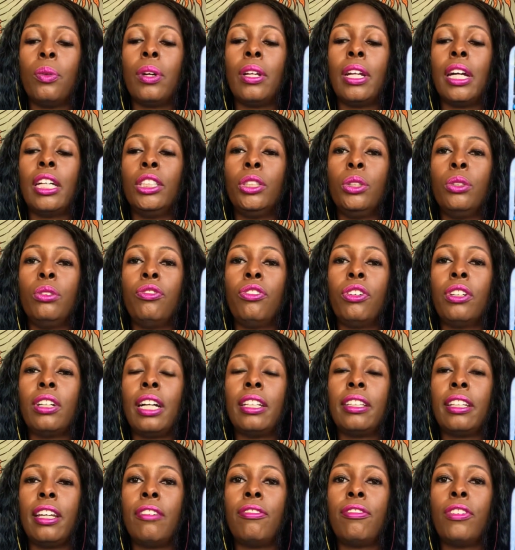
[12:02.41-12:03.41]
And I do feel
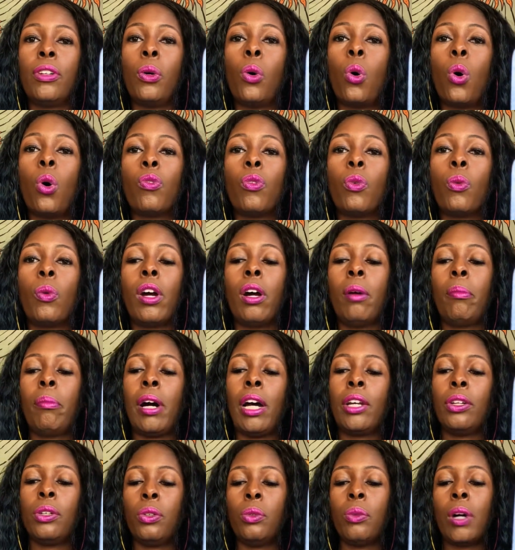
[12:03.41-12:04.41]
like they feel overwhelmed by
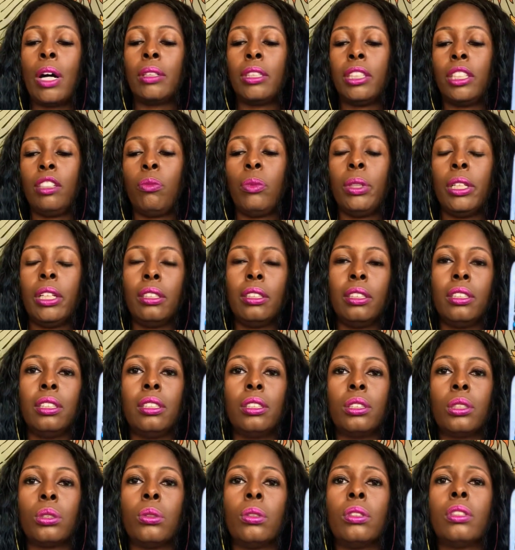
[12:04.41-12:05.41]
you. I'll see if we get the 10
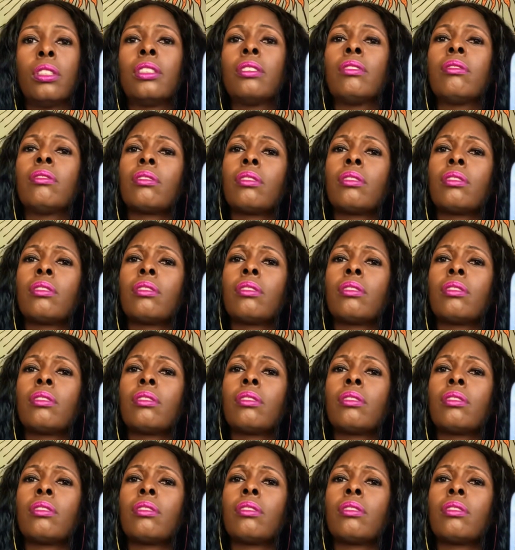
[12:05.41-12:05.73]
of Swords.